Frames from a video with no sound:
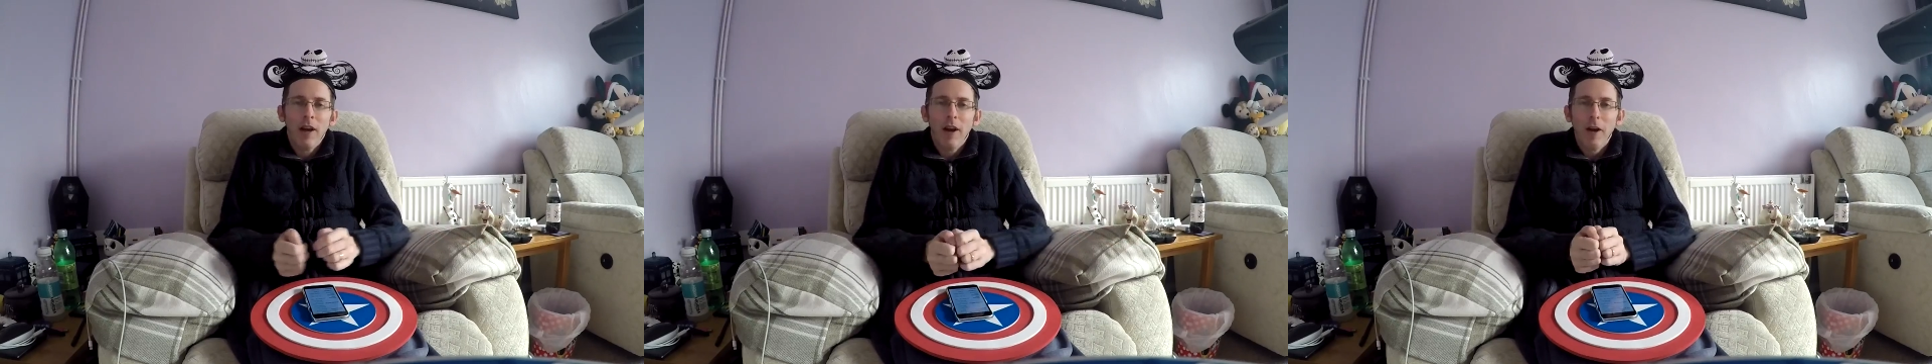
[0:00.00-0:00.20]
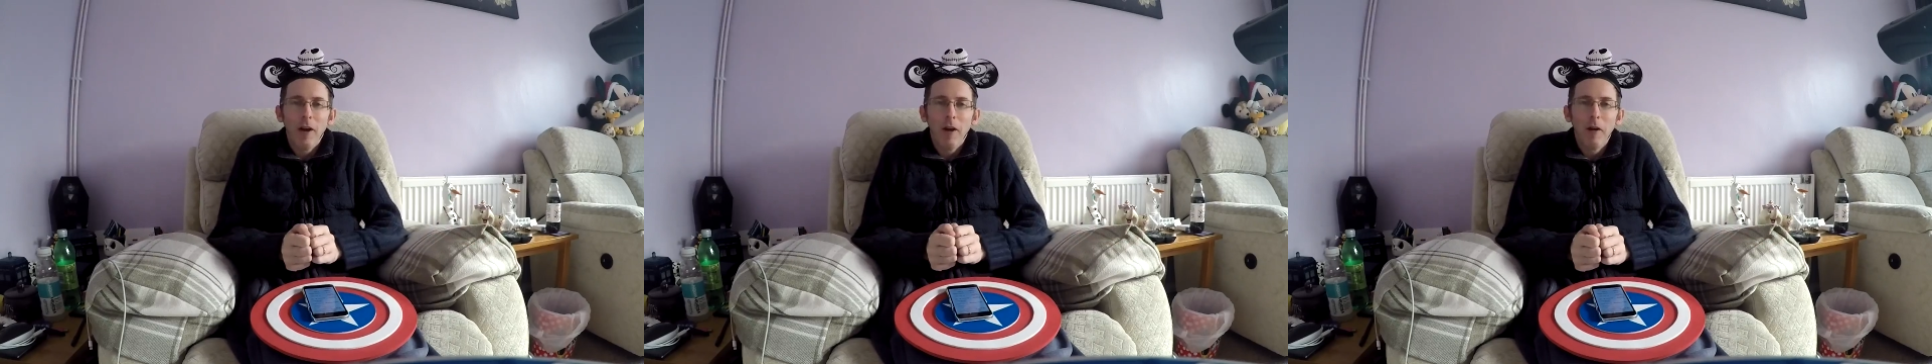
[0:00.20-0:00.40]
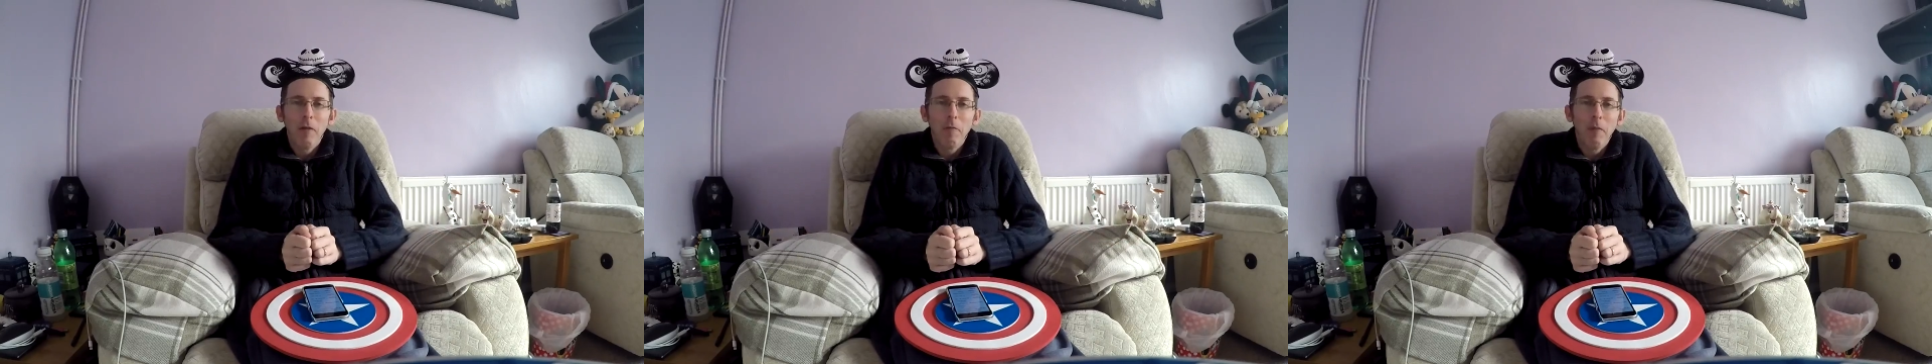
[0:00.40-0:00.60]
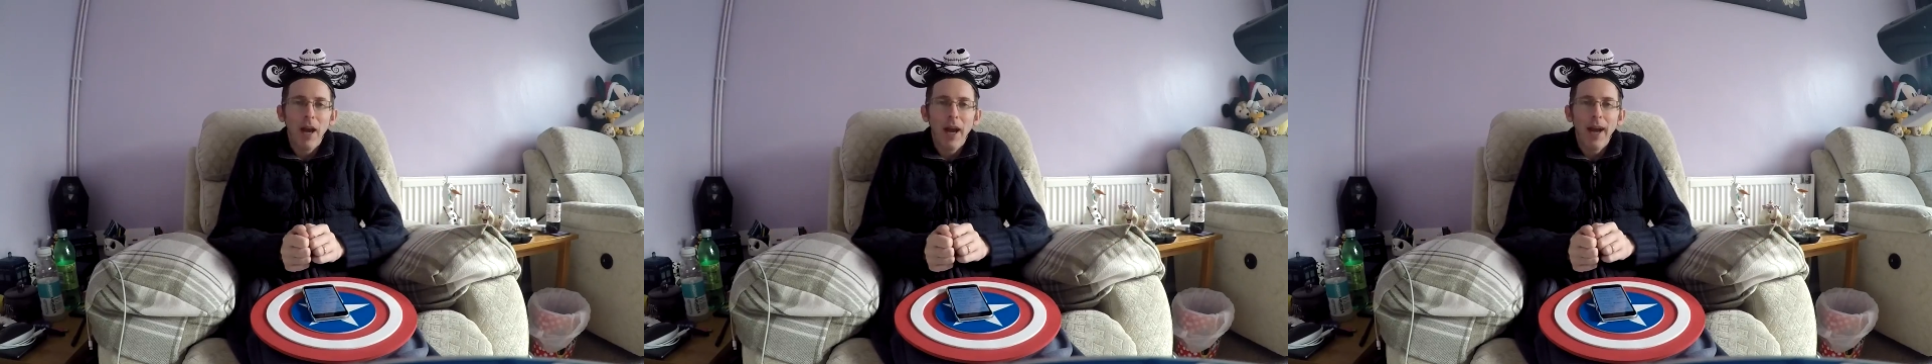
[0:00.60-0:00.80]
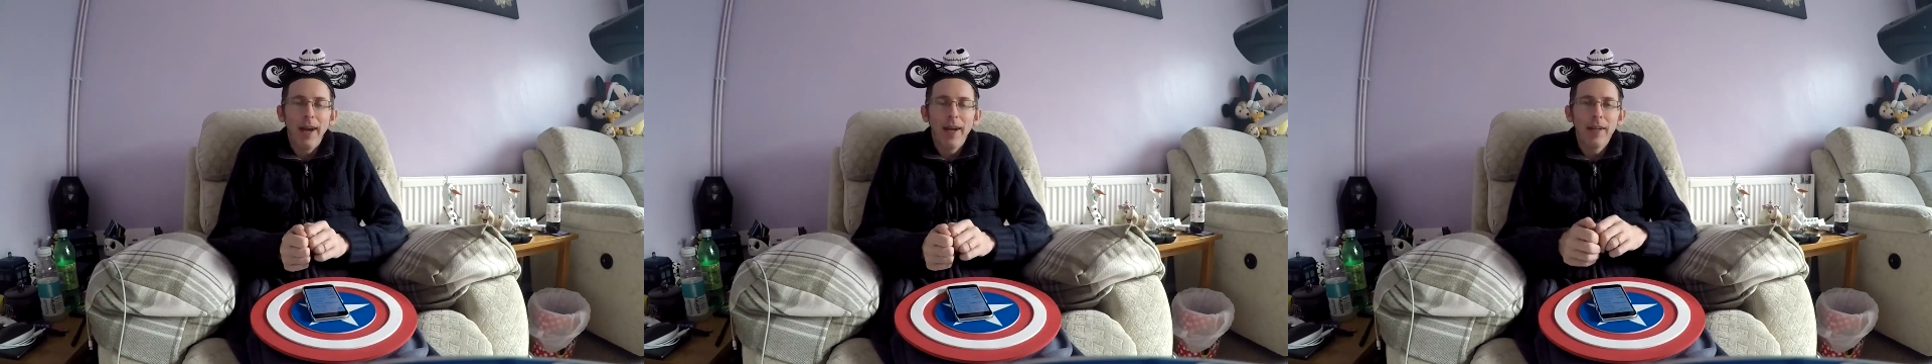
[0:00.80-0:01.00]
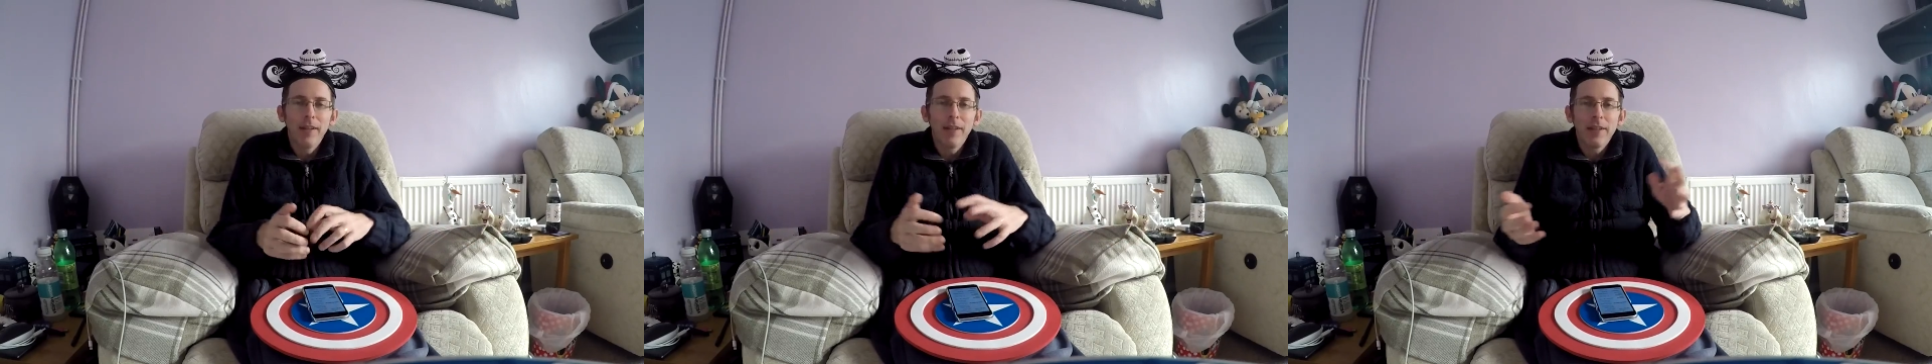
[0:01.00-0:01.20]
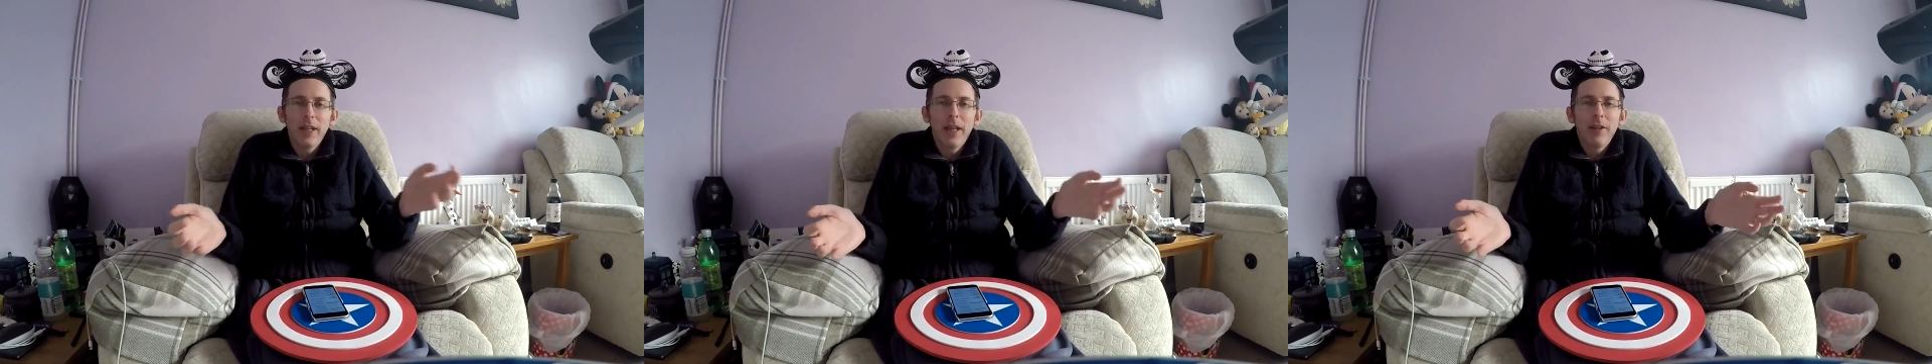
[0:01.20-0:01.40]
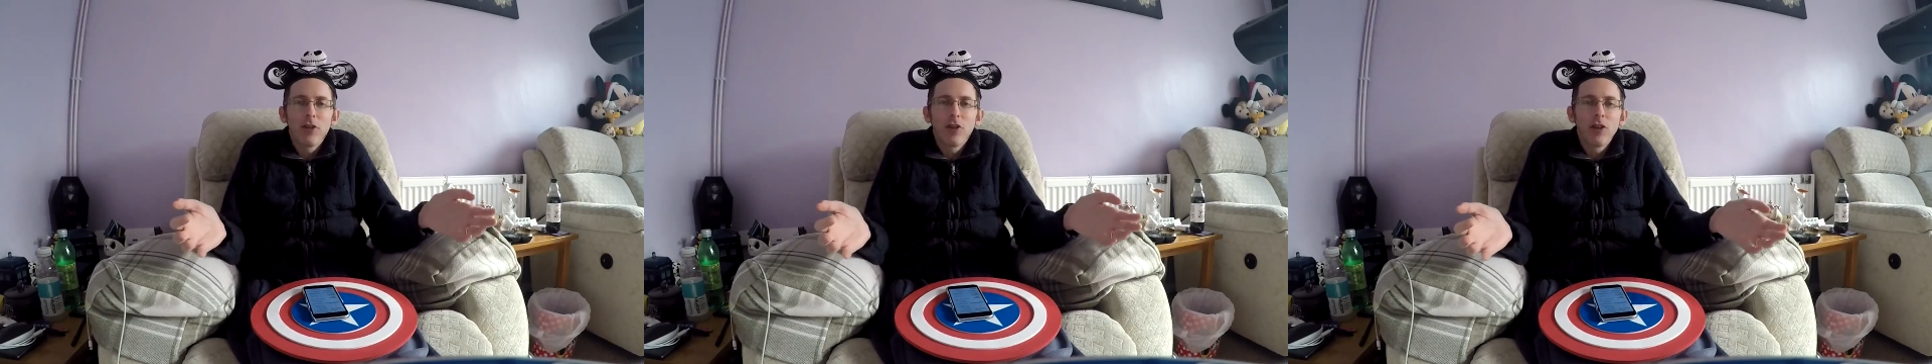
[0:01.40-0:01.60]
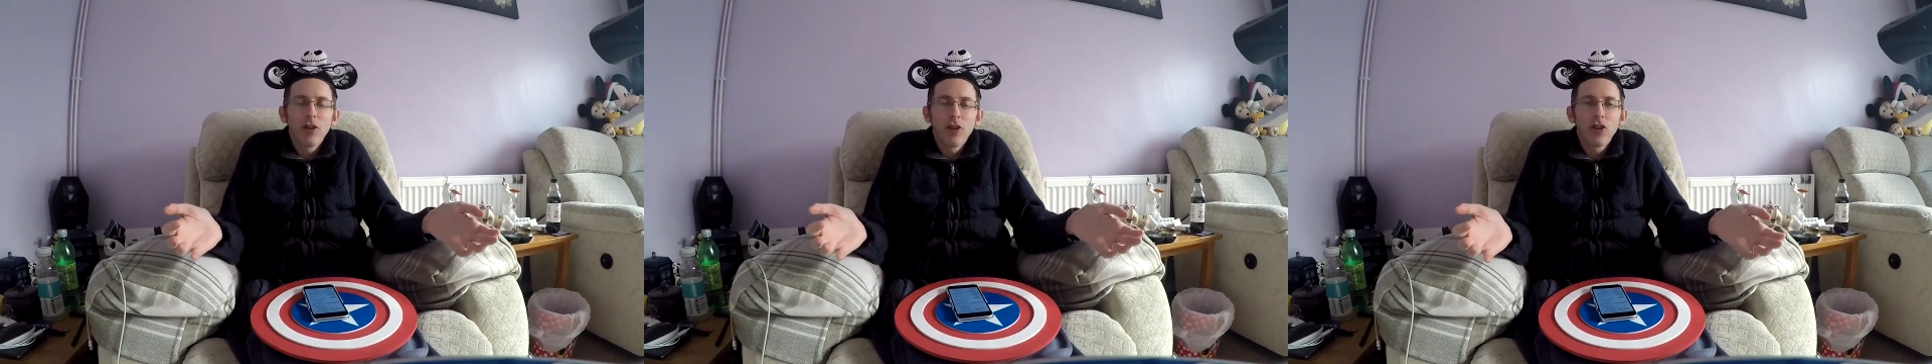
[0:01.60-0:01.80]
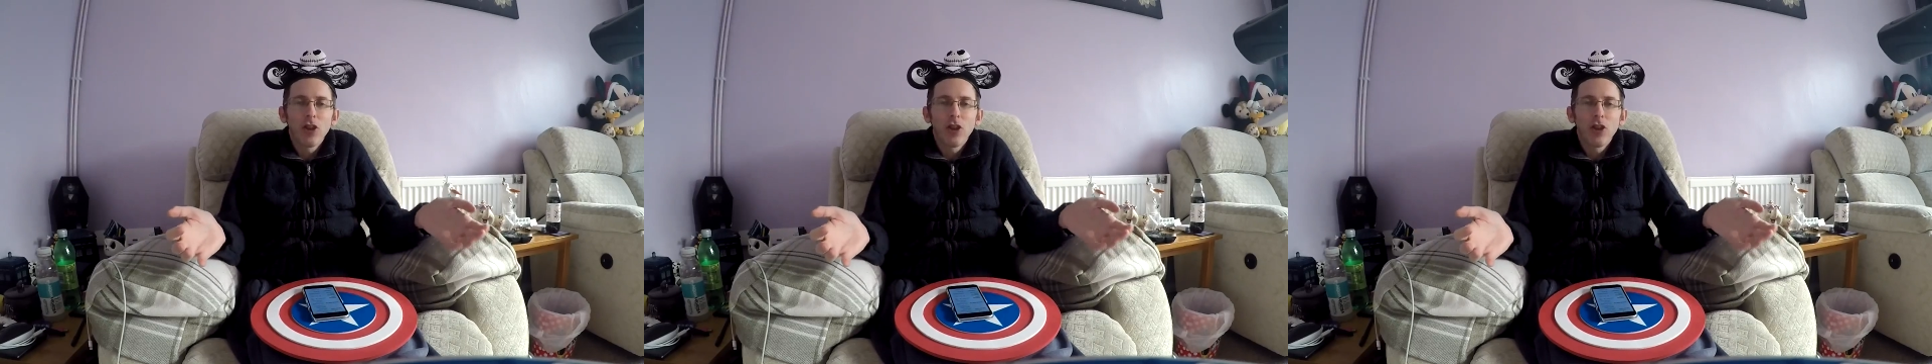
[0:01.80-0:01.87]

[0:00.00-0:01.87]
And it just